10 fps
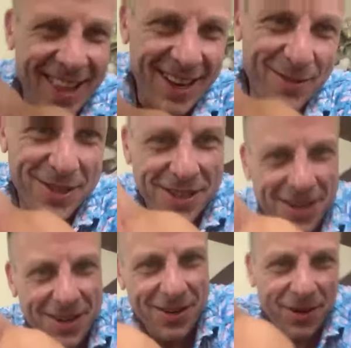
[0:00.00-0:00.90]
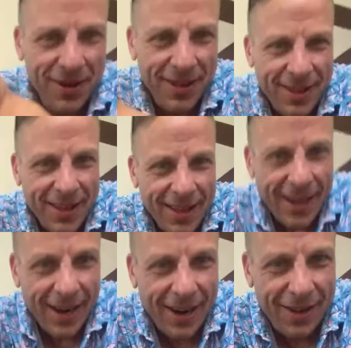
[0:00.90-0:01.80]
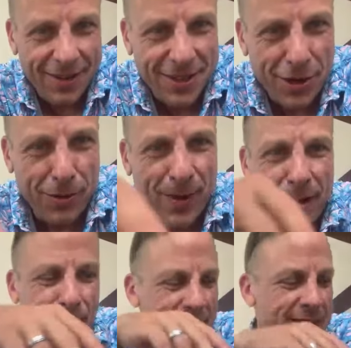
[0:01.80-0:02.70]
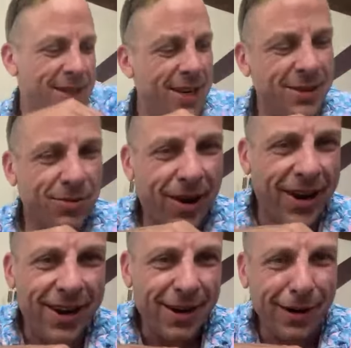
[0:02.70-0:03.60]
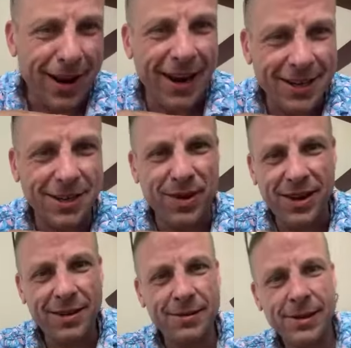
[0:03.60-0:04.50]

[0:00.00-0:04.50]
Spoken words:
That was cute. A little zoom in, Benji. He's right here next to me.